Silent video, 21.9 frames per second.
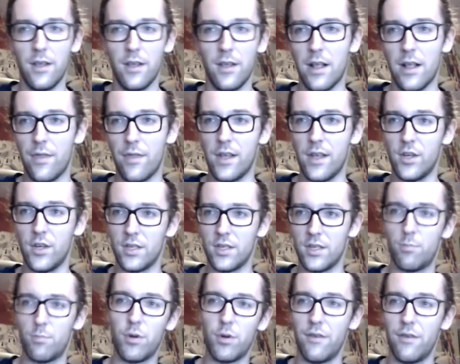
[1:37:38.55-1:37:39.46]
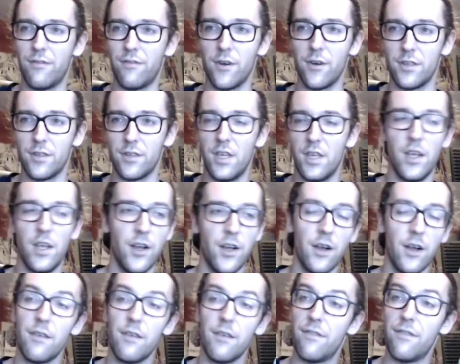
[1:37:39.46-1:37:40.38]
and then just put it in first gear
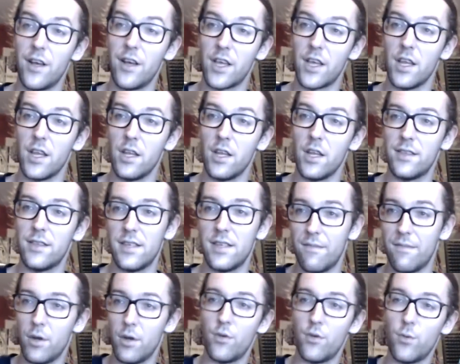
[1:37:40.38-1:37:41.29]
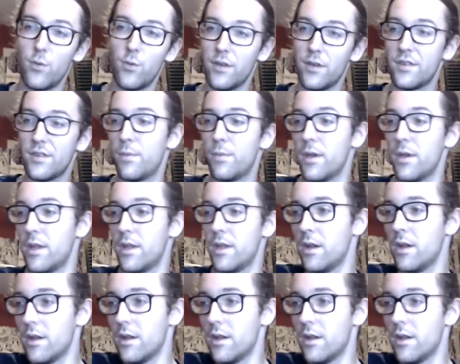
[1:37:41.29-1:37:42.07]
and fucking see if both wheels spin.